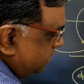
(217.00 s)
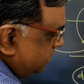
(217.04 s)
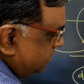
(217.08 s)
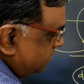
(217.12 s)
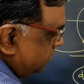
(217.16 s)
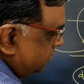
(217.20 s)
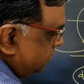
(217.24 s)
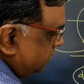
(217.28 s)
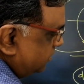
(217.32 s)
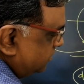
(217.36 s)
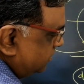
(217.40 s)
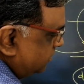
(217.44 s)

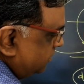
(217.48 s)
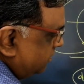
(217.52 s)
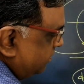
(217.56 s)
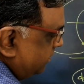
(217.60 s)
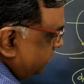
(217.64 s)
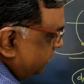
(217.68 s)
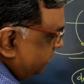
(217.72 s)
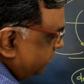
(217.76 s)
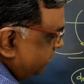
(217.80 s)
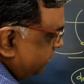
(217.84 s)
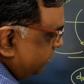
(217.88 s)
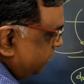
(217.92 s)
So this will
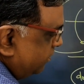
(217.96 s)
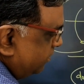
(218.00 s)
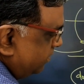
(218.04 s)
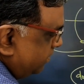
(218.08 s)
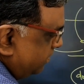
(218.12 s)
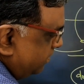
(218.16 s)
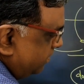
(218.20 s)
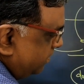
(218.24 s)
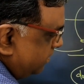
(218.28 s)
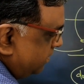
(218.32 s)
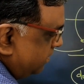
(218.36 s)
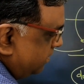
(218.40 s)
be
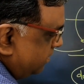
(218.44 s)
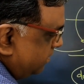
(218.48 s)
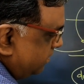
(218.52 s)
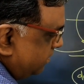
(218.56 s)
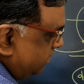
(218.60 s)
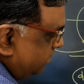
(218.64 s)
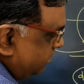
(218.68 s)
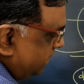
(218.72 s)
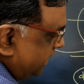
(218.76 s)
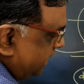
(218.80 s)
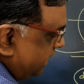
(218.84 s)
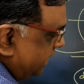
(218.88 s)
4
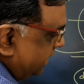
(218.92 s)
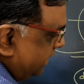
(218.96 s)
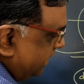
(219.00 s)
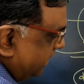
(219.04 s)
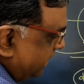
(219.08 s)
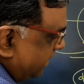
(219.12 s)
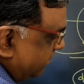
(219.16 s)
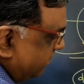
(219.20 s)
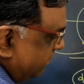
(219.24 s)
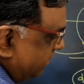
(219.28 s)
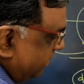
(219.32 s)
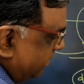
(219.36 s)
by
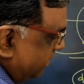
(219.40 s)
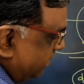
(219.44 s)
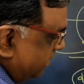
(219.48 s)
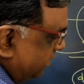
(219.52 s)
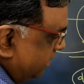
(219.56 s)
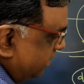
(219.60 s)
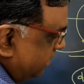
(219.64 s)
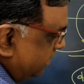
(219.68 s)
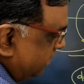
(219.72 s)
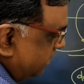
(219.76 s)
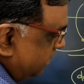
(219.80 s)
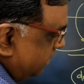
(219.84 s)
11.
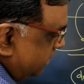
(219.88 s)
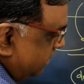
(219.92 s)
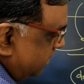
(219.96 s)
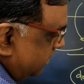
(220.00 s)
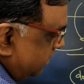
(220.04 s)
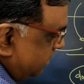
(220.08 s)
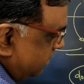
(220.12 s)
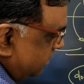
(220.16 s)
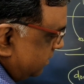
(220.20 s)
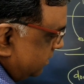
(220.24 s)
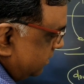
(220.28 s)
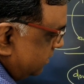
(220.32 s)

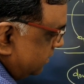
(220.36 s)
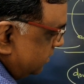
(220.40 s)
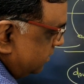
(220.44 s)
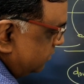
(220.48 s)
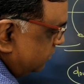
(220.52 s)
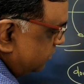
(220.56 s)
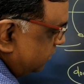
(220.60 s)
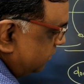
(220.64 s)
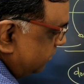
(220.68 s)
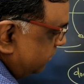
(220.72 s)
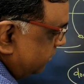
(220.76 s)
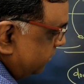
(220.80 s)

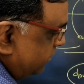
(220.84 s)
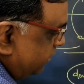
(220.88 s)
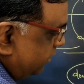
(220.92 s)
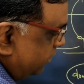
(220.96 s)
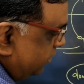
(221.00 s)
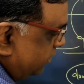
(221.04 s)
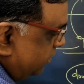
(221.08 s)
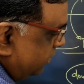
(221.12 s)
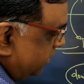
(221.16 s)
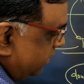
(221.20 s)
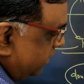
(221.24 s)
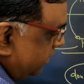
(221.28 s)
So
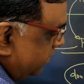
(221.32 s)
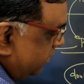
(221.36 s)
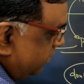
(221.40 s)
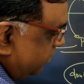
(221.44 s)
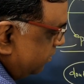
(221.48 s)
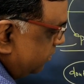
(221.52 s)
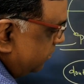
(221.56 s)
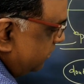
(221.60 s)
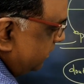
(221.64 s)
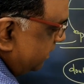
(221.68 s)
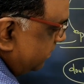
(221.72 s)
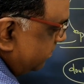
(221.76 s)
4
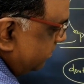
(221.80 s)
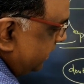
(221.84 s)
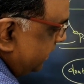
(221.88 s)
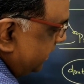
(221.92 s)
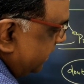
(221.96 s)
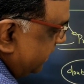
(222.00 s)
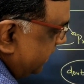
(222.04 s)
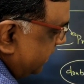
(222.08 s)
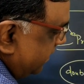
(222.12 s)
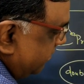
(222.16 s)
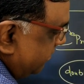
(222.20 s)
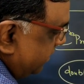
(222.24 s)
into 1 by
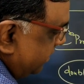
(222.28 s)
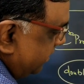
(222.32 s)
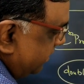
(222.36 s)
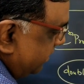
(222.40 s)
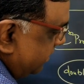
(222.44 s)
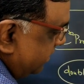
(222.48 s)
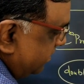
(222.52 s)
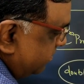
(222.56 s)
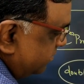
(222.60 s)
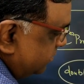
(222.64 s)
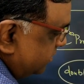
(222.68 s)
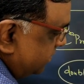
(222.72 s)
11 in
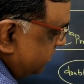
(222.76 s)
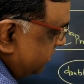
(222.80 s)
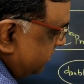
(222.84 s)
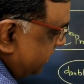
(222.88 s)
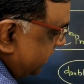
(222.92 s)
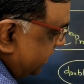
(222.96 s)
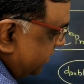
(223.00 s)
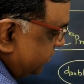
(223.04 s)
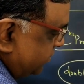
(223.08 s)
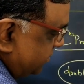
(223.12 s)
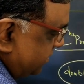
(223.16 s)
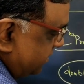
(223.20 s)
terms of
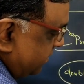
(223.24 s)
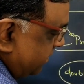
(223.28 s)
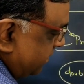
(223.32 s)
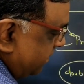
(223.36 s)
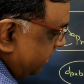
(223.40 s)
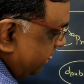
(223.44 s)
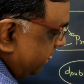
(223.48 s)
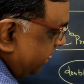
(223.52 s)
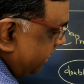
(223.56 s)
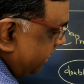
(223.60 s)
fraction.